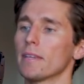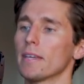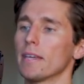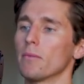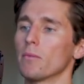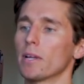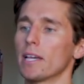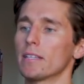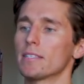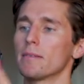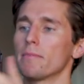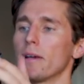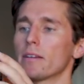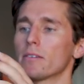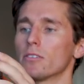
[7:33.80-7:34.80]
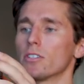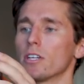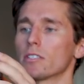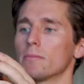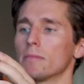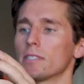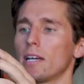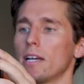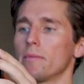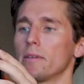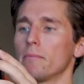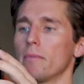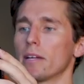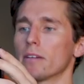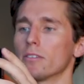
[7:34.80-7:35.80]
And when I say micro adjustments, I
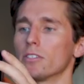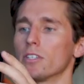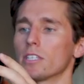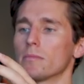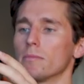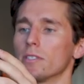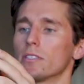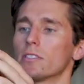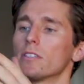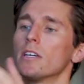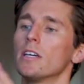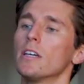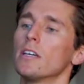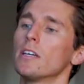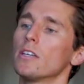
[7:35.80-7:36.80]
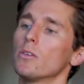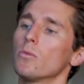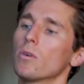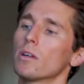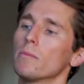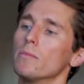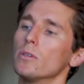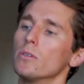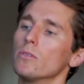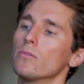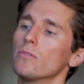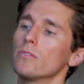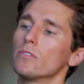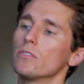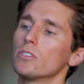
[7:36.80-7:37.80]
mean micro adjustments. You wanna
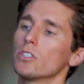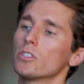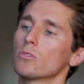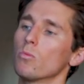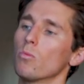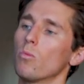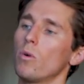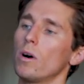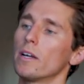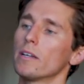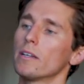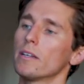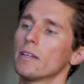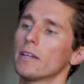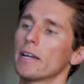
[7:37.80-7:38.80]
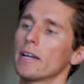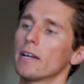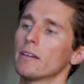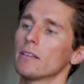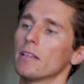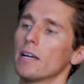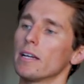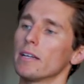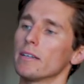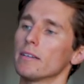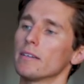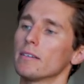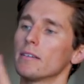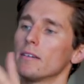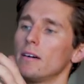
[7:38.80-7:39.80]
move just one hairline
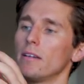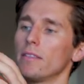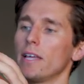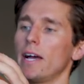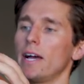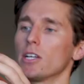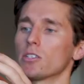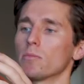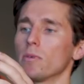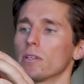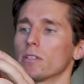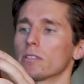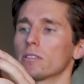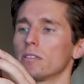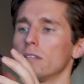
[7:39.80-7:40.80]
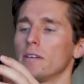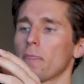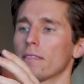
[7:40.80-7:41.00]
on the hash marks.